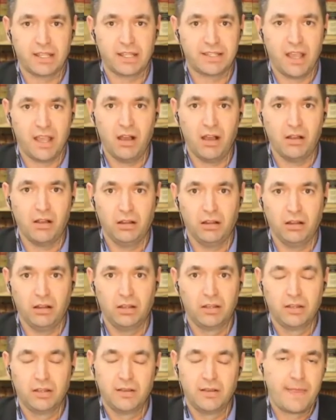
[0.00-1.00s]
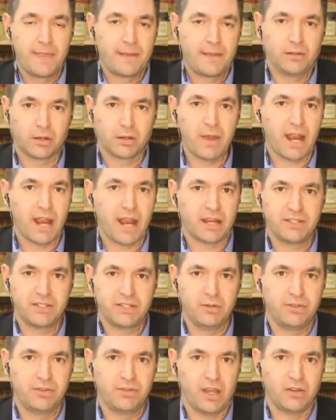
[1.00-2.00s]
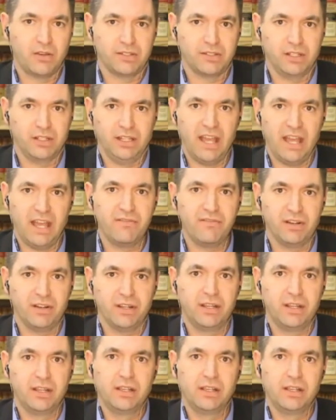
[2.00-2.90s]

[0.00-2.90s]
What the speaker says: XL clear back in 2011.